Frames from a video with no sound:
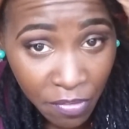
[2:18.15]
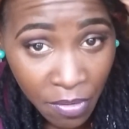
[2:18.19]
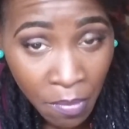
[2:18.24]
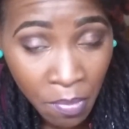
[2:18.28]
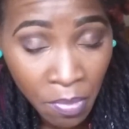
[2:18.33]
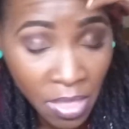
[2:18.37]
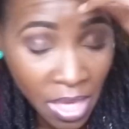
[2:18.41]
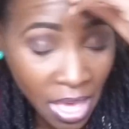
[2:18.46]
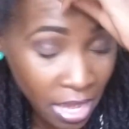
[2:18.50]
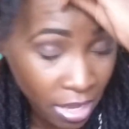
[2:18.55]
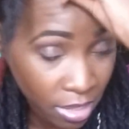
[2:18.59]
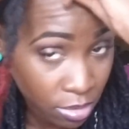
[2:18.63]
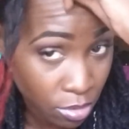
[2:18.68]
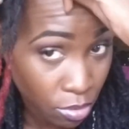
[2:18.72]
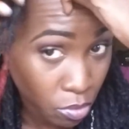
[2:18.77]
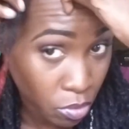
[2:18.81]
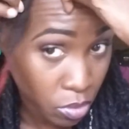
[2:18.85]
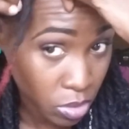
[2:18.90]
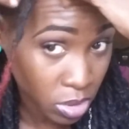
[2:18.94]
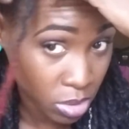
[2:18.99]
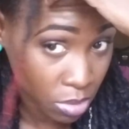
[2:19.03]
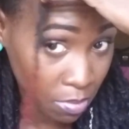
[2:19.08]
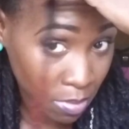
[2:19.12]
from that
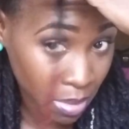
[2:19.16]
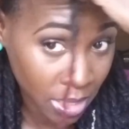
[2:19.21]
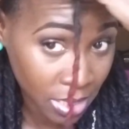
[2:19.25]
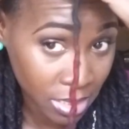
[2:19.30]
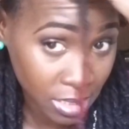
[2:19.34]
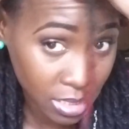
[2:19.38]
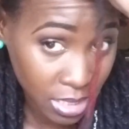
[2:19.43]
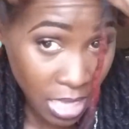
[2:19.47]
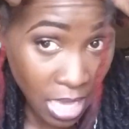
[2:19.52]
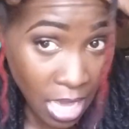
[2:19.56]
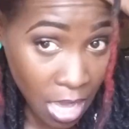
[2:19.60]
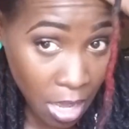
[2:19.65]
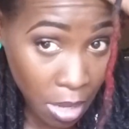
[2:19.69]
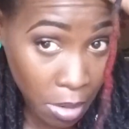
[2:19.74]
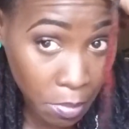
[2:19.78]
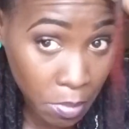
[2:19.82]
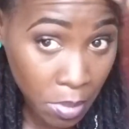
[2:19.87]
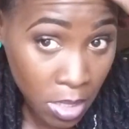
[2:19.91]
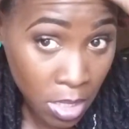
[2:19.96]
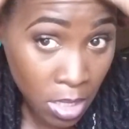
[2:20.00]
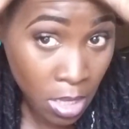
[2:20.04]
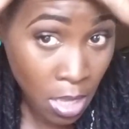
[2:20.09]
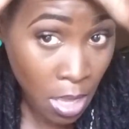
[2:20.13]
close to my scalp.